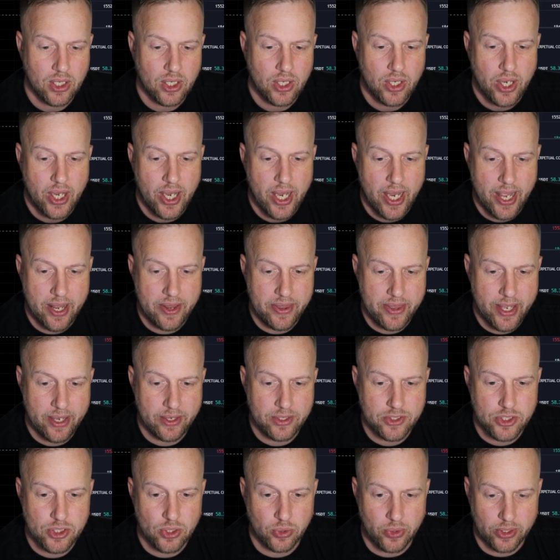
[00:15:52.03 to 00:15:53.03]
And
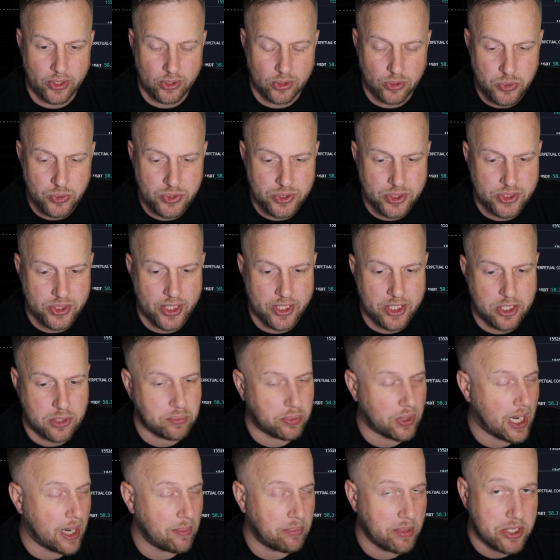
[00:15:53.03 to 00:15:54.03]
then so it loses it. You
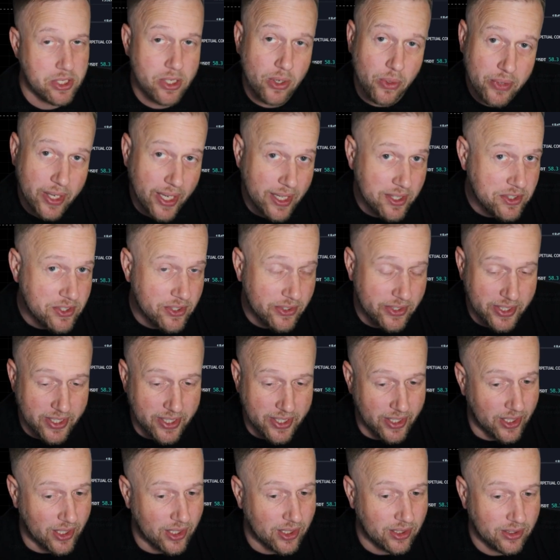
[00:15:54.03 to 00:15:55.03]
probably don't enter
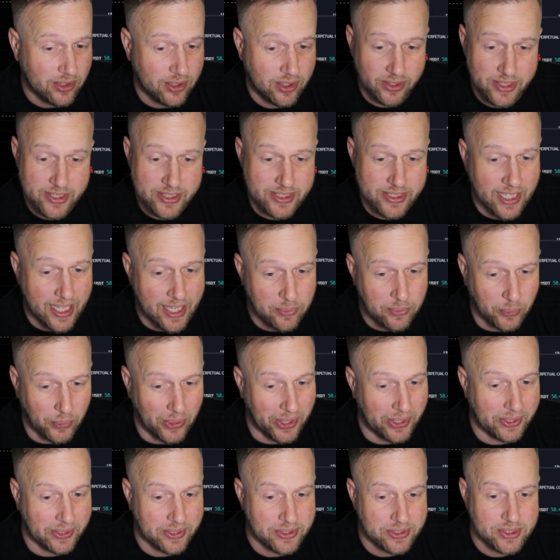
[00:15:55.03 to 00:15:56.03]
here. At least I
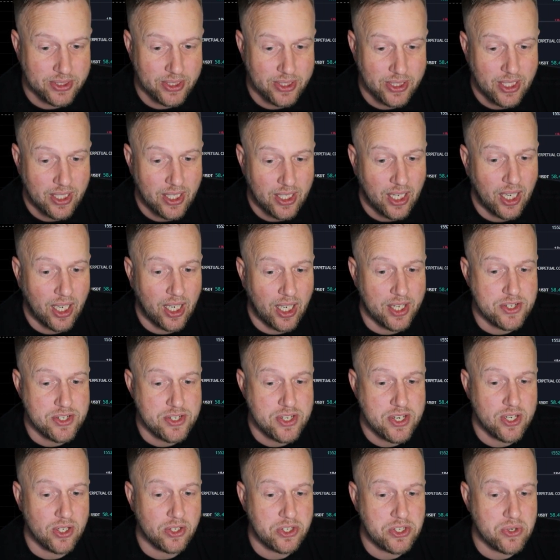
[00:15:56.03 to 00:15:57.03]
wouldn't
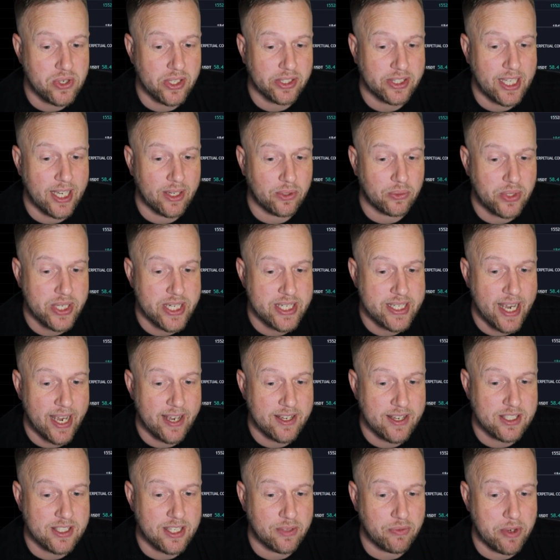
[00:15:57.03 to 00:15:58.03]
until you get that
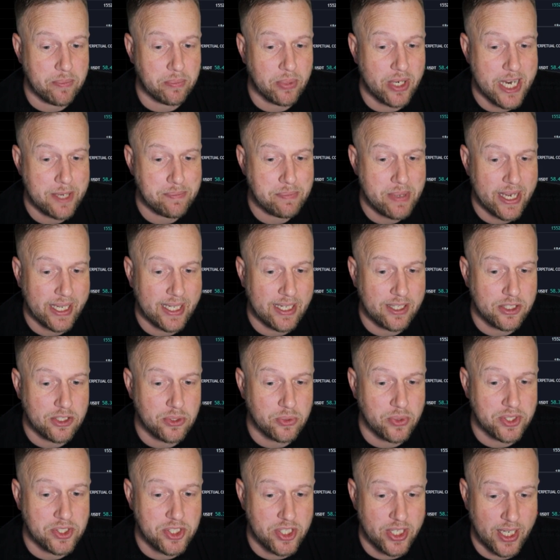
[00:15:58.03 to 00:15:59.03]
retest and we break back
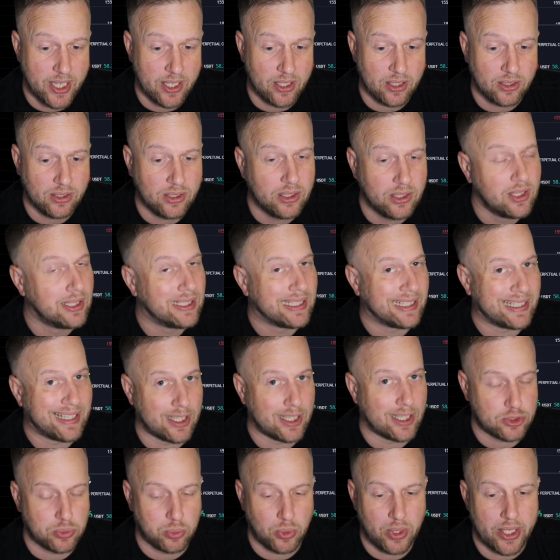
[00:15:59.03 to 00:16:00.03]
into a channel.
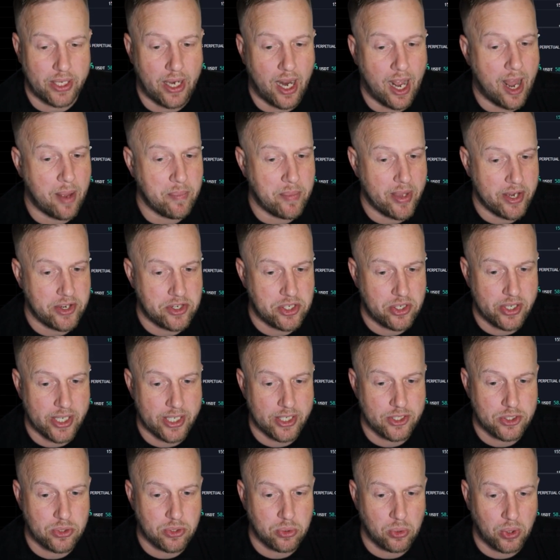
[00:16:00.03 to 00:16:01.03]
Guess what? I'm entering
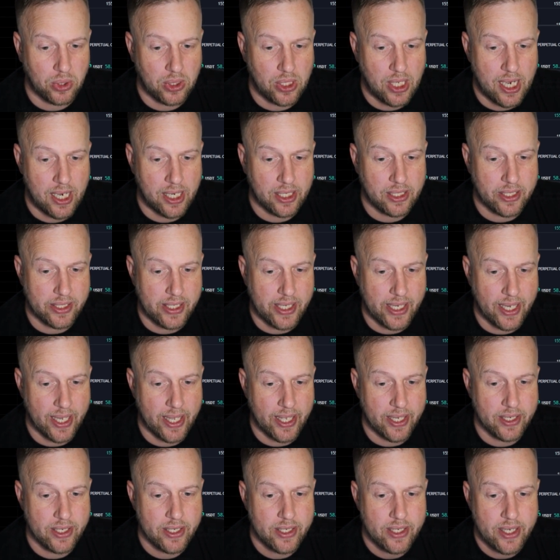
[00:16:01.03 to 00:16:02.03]
into a long
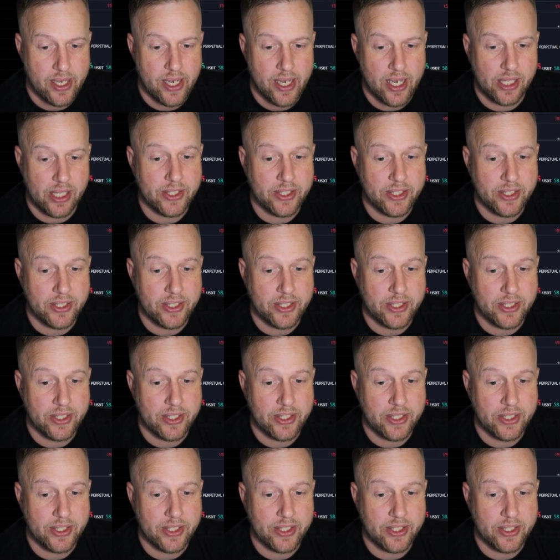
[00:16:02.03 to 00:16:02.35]
again. And then